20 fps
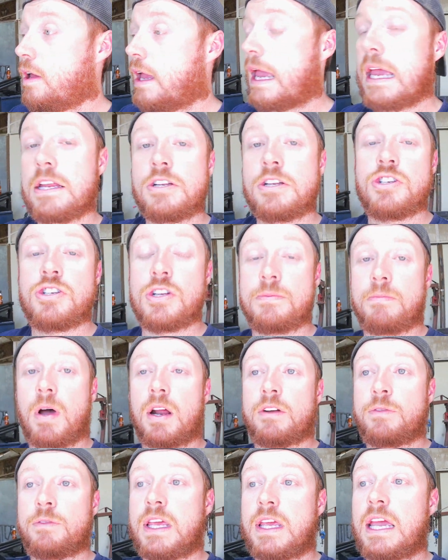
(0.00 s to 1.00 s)
engine
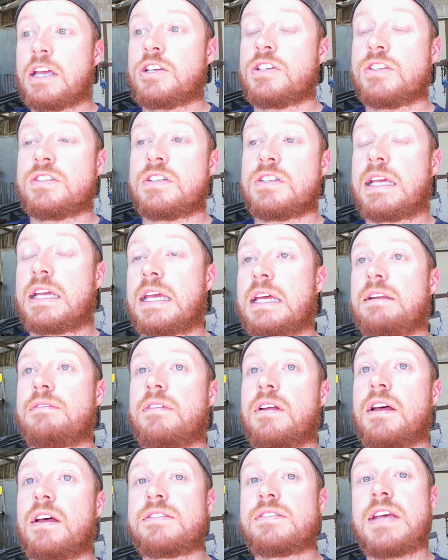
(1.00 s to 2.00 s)
modifications to get
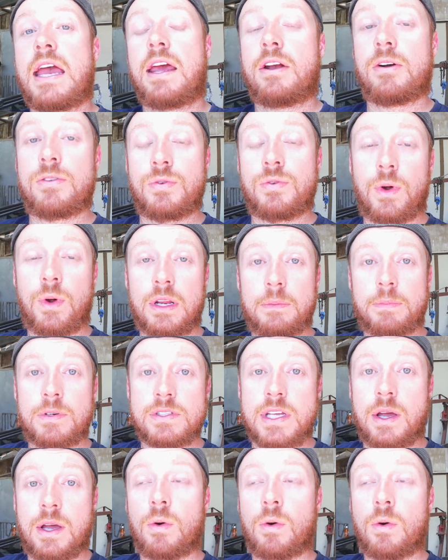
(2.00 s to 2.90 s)
a 10 or 20%